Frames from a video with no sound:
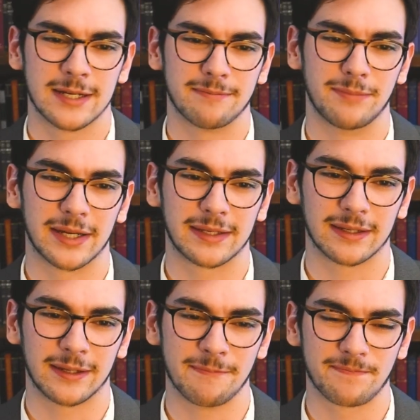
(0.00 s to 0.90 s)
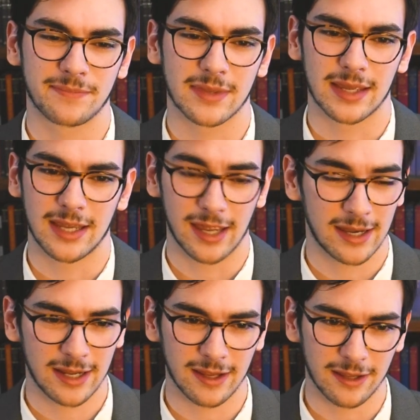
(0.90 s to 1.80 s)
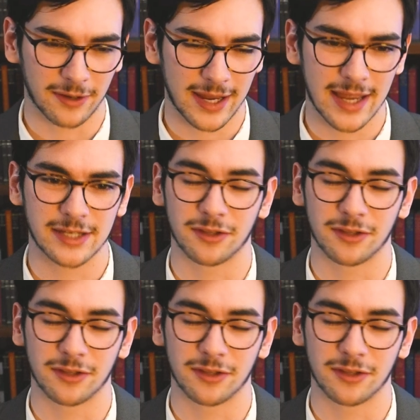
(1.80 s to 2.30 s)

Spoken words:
but in either case,